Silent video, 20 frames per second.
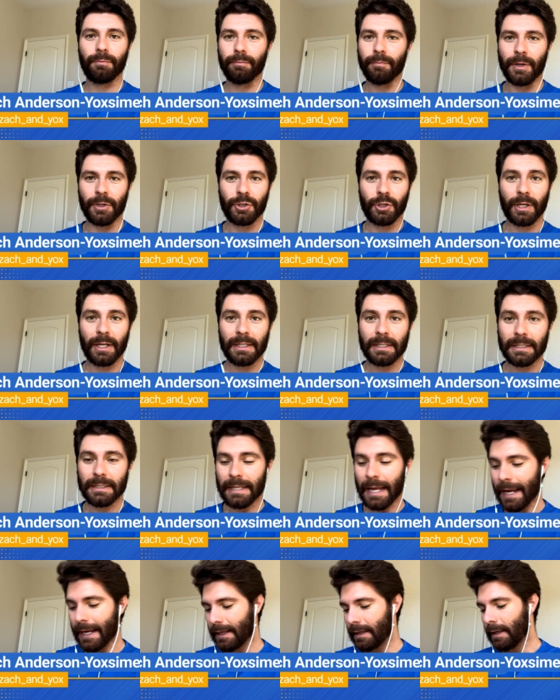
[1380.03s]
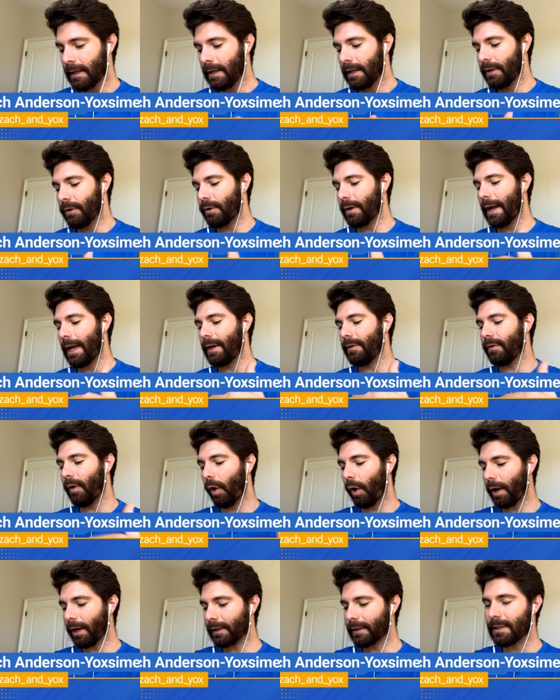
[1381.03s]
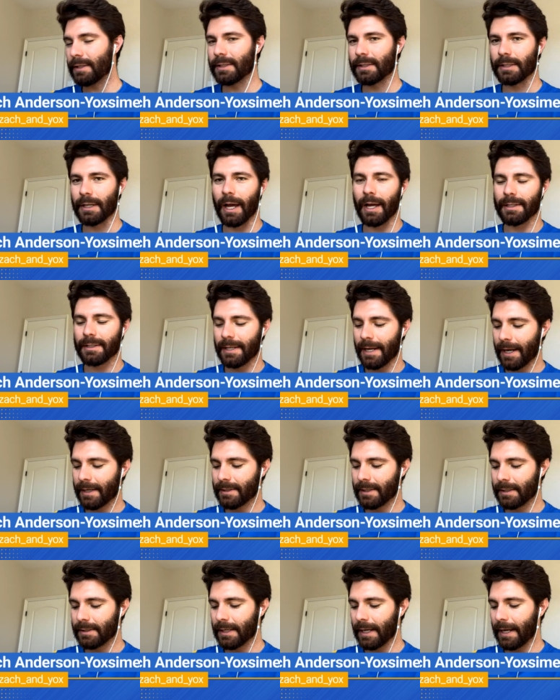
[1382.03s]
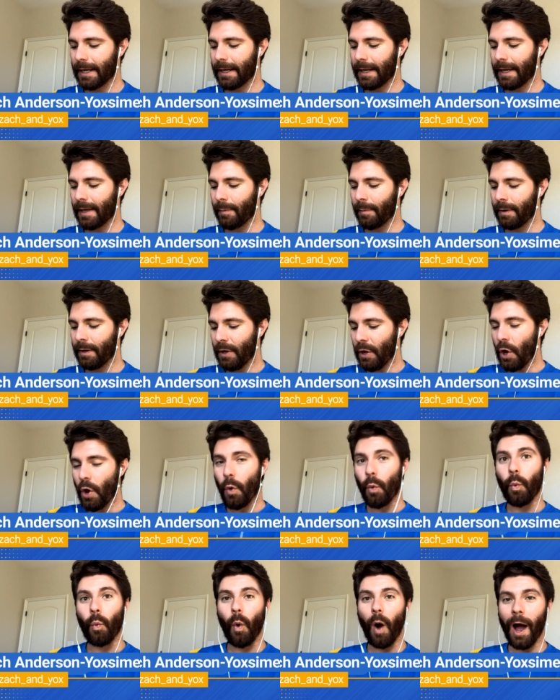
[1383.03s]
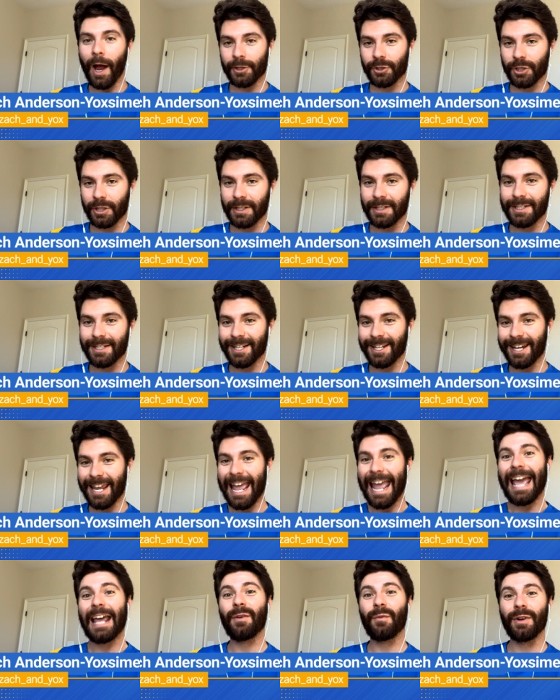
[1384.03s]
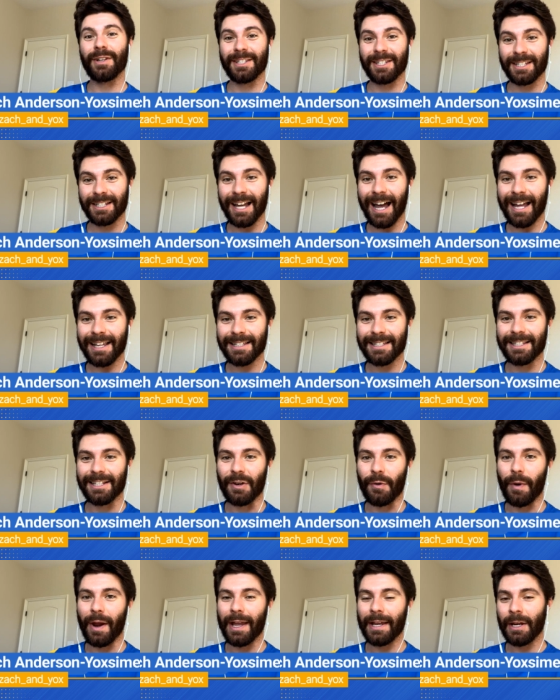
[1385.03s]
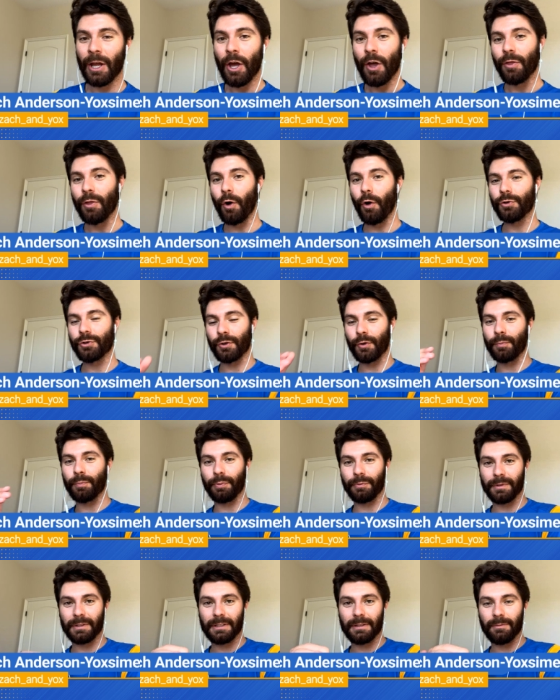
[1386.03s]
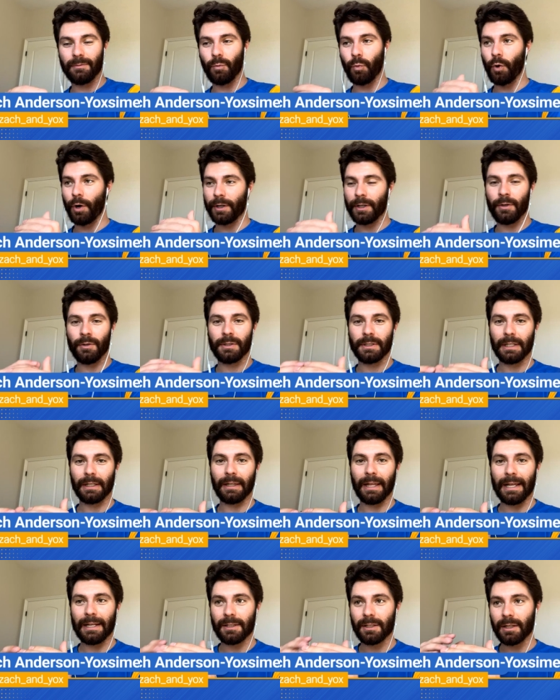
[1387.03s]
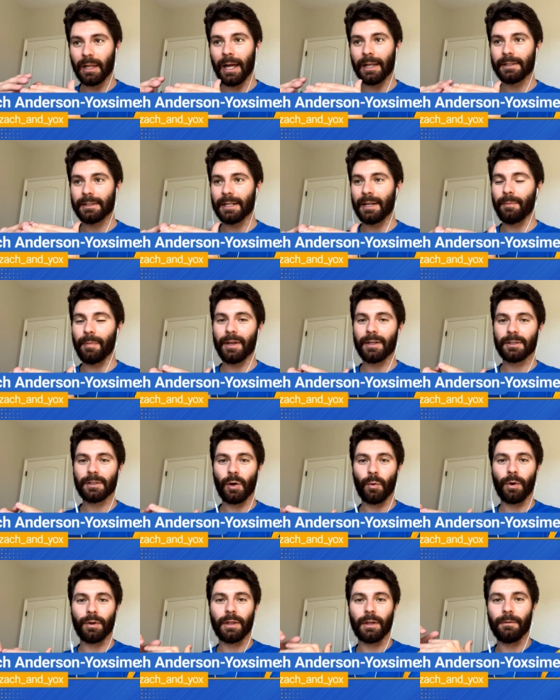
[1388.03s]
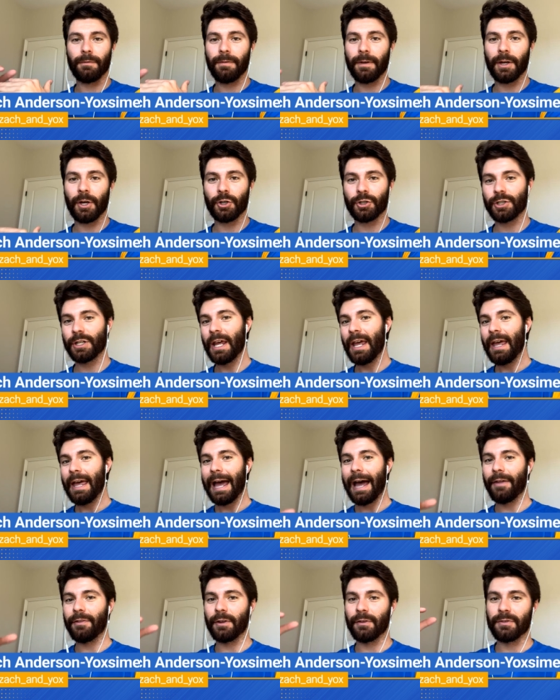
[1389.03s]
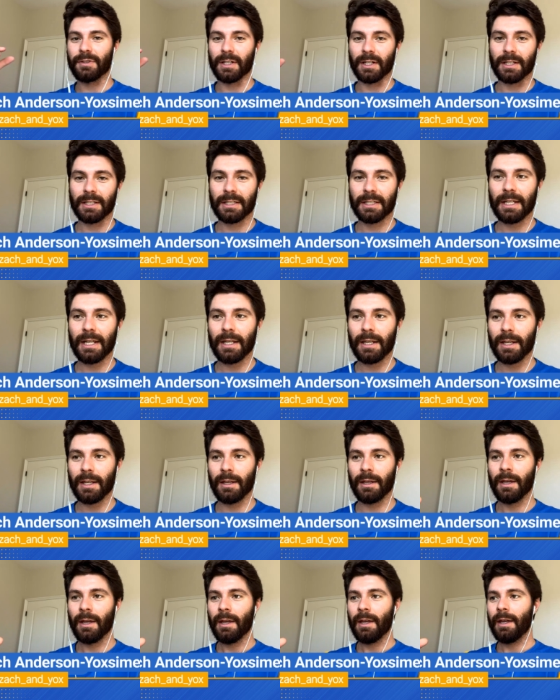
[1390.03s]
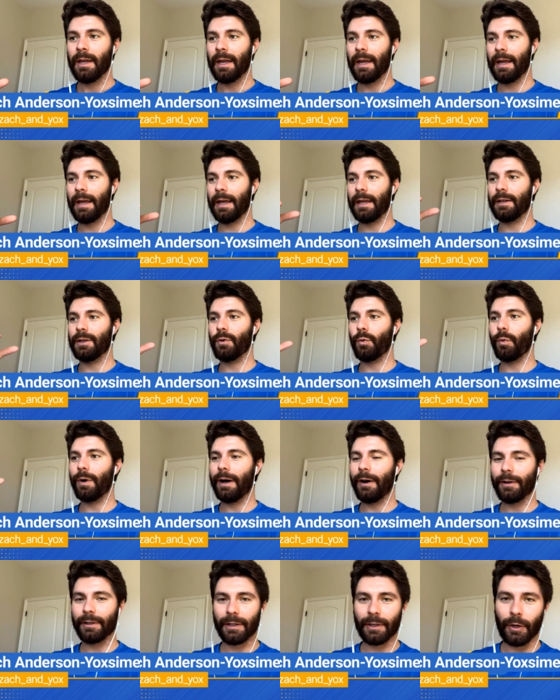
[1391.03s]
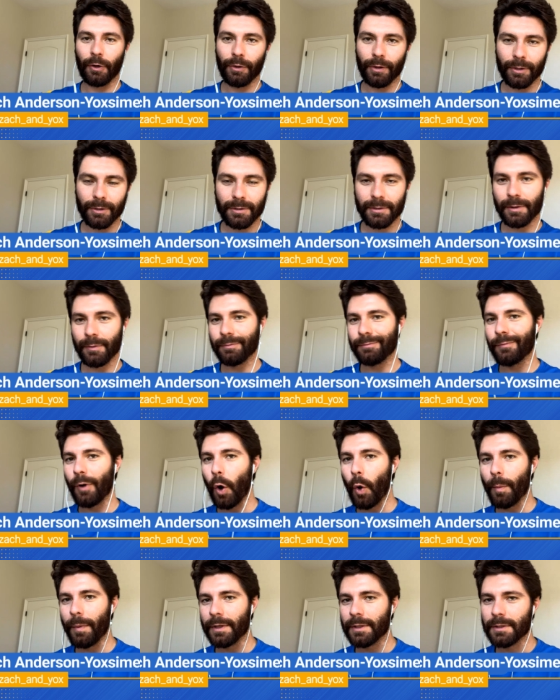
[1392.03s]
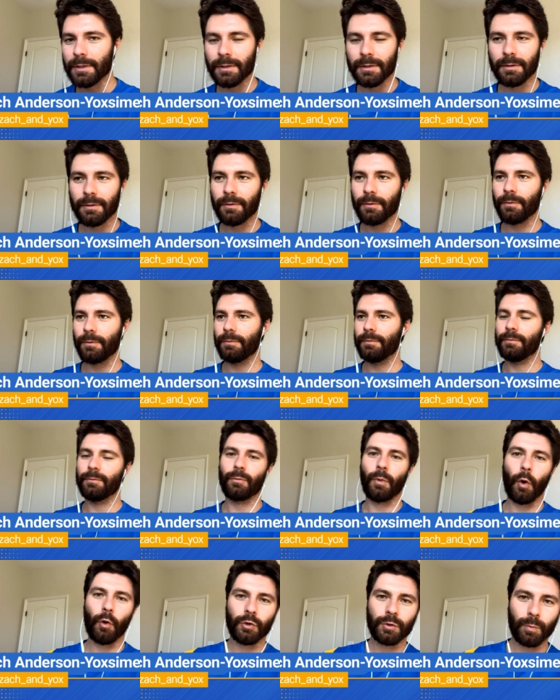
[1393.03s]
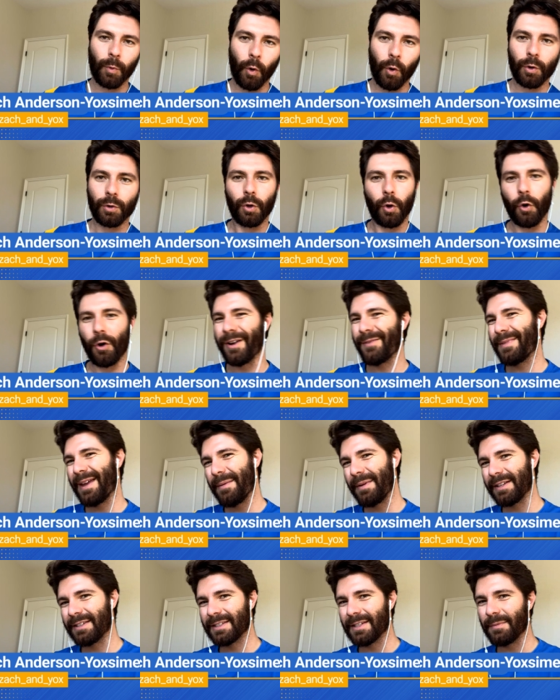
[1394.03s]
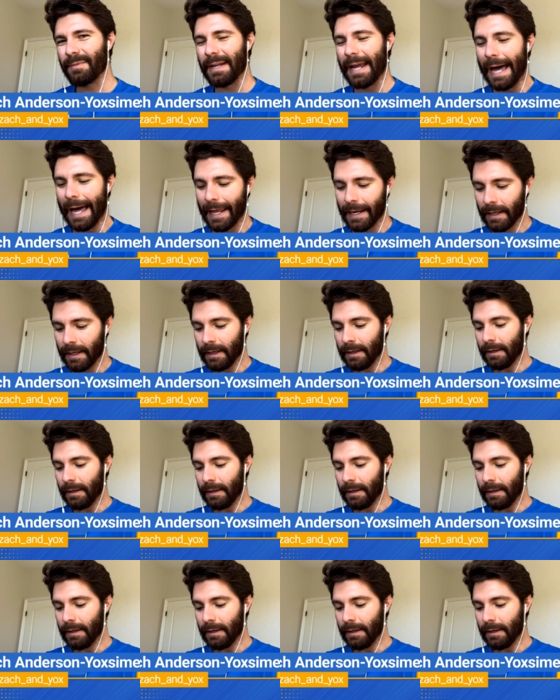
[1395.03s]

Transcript: Michigan State. They're ahead of Arkansas, Texas A&M, Washington, and Wisconsin, right? Those are where UCLA slots in based on where they finished, how they've succeeded. And well, you know, there's some moments, Rose Bowl glory, maybe some not